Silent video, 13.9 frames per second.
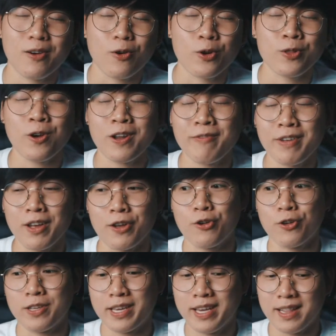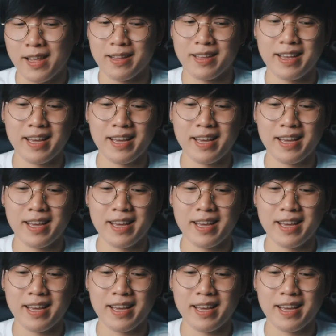Or not even a good key light,